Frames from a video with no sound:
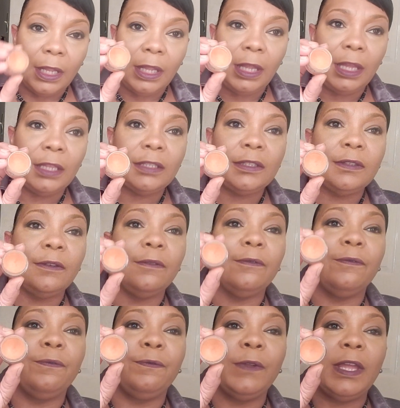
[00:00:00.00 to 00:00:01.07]
It's
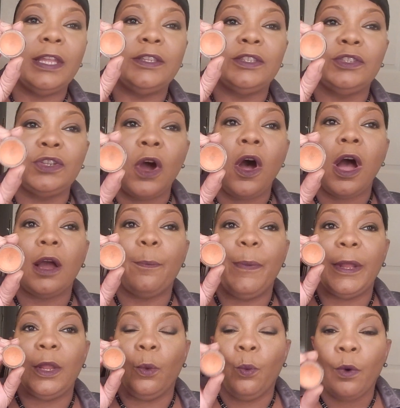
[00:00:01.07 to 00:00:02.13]
dark,
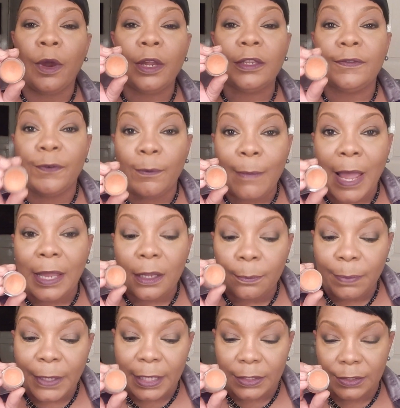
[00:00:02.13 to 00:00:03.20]
but it works for my
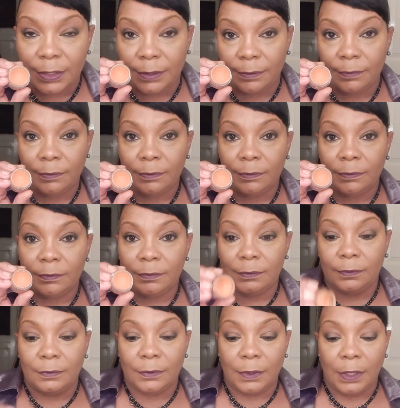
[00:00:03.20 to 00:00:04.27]
complexion.
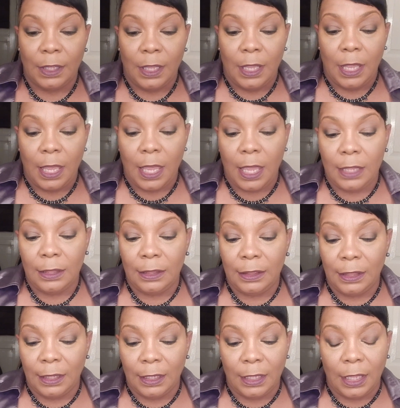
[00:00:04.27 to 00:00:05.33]

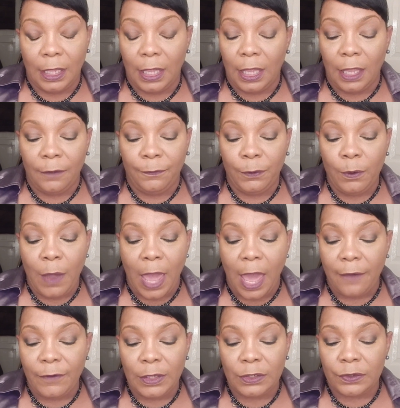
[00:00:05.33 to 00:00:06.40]
And if you
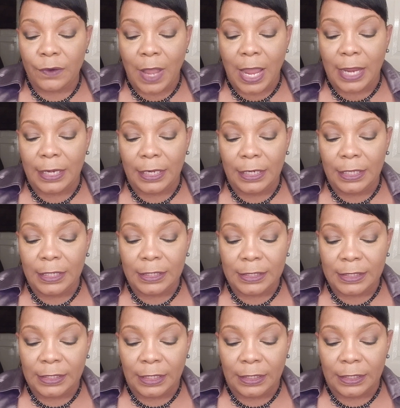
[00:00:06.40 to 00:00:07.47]
haven't tried any
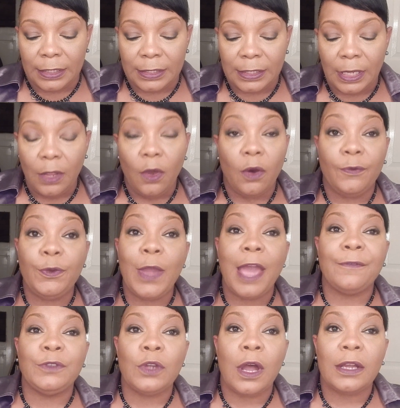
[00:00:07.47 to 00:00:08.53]
concealers, or if you
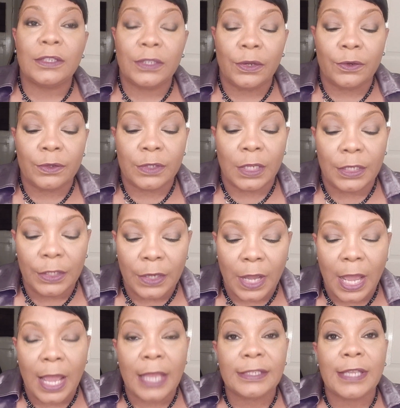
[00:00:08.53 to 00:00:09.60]
have dark circles under your
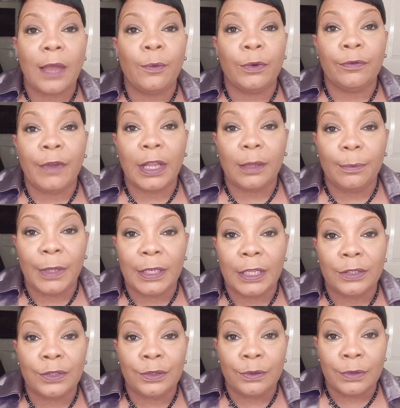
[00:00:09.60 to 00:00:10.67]
eyes, I would recommend
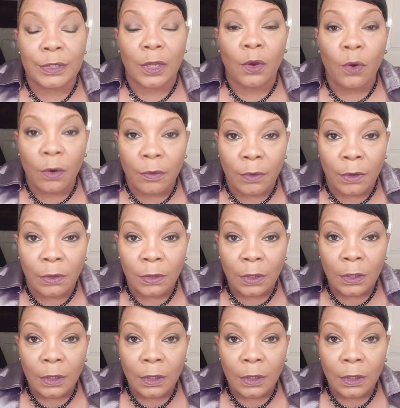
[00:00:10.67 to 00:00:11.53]
that you use a coral